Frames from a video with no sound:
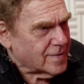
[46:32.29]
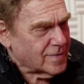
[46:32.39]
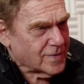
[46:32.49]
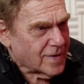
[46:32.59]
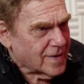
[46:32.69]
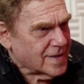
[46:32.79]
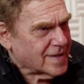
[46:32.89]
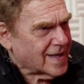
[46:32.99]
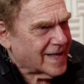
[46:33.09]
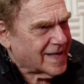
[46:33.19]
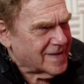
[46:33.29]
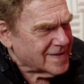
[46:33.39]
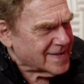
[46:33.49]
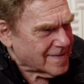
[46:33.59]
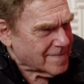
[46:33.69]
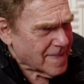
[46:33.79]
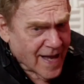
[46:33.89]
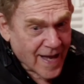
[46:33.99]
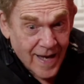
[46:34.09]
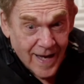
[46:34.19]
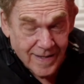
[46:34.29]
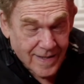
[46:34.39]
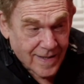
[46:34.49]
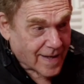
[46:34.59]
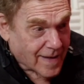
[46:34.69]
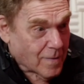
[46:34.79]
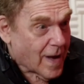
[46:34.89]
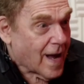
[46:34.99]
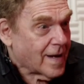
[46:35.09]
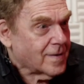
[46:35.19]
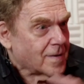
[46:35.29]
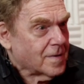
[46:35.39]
Who thought of this? You got to kill something? And then, like, well, how did I